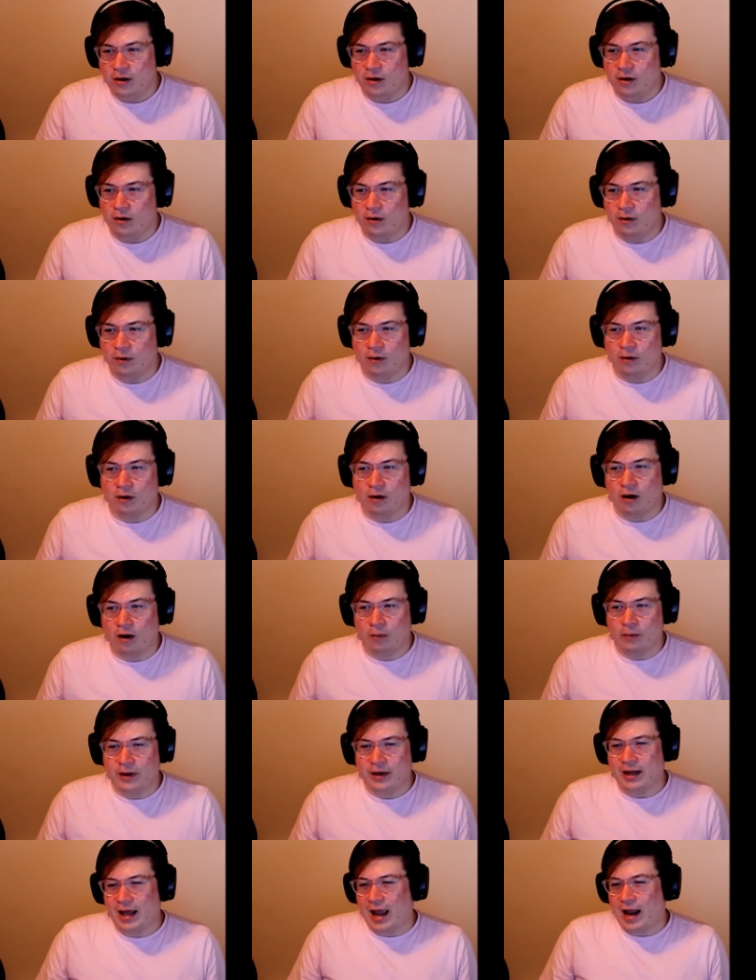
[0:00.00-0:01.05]
Or are
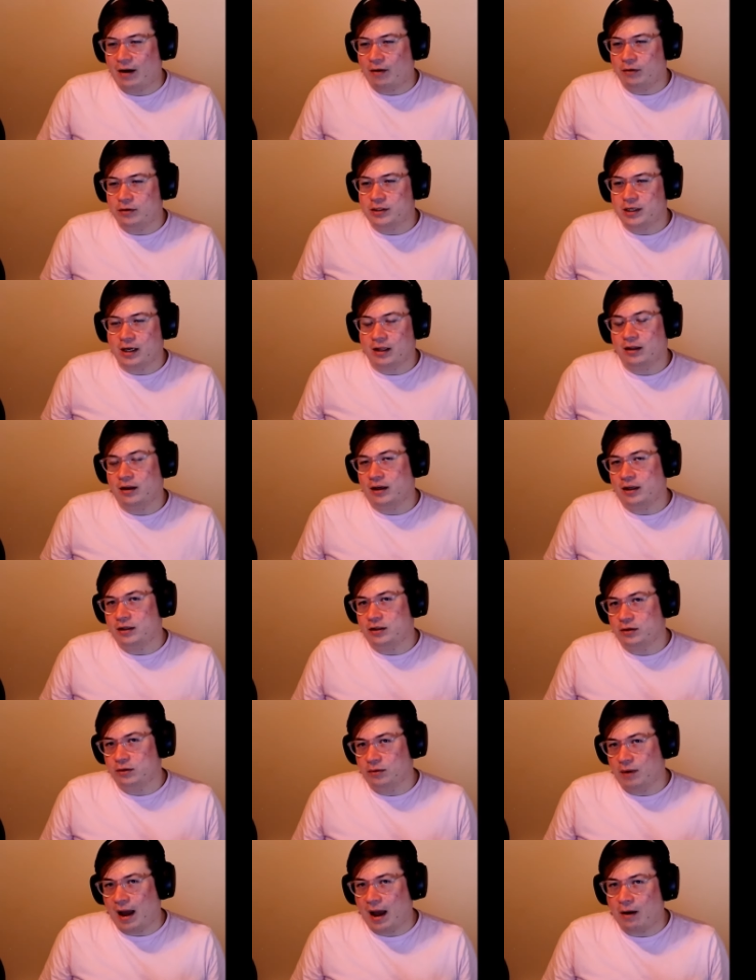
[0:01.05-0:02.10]
we an aggro deck looking
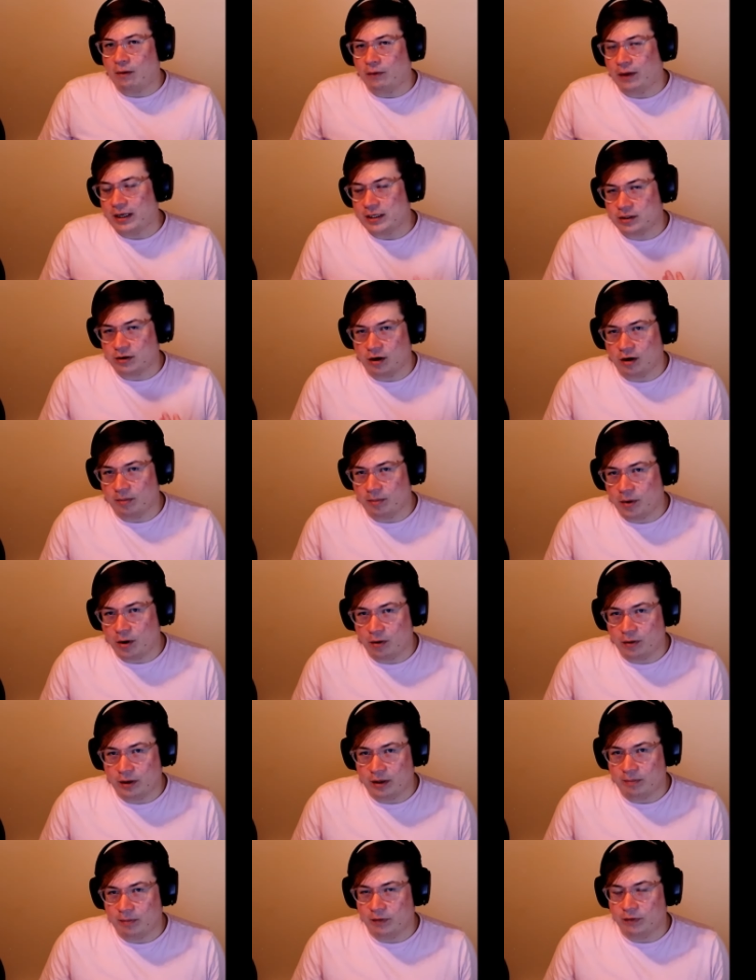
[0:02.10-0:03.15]
to outrace our
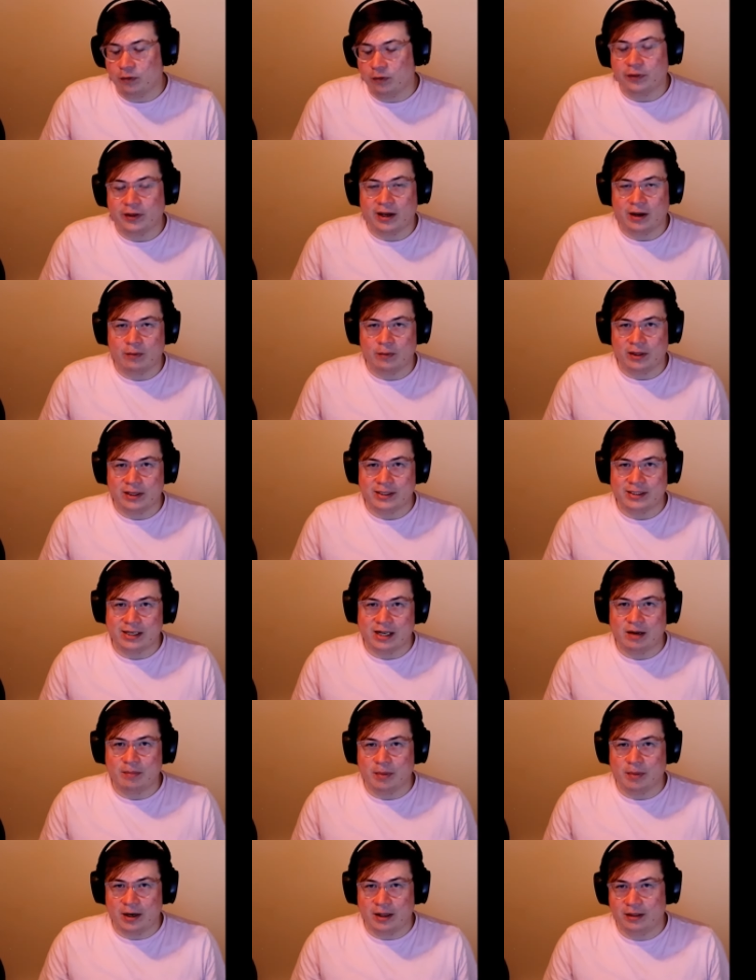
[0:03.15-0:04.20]
opponent before they can really set
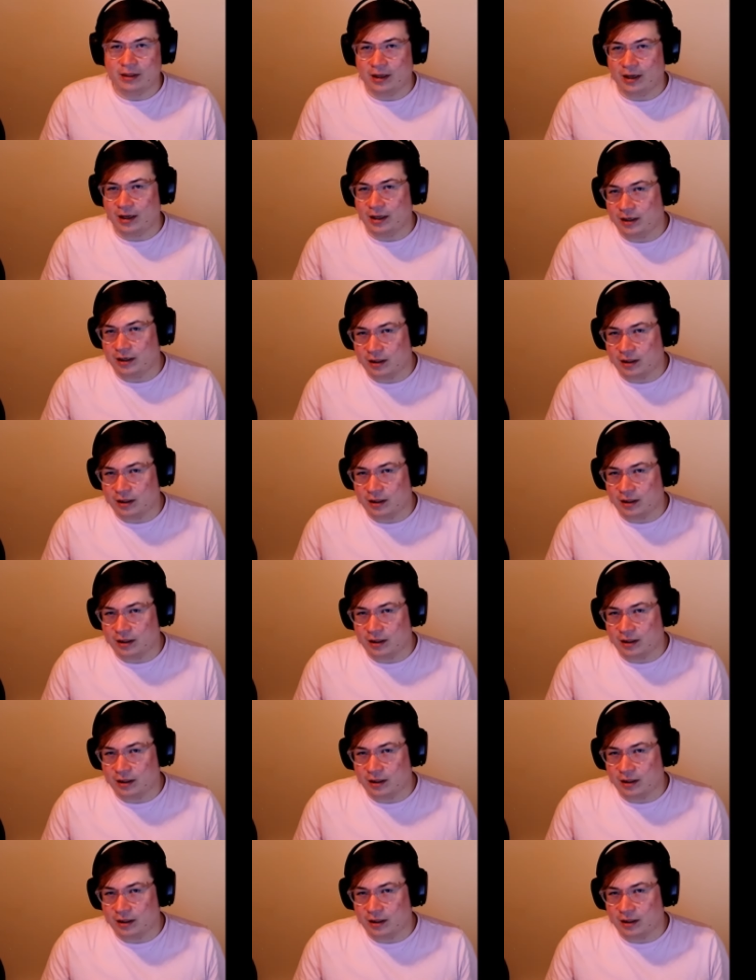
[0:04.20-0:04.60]
up anything and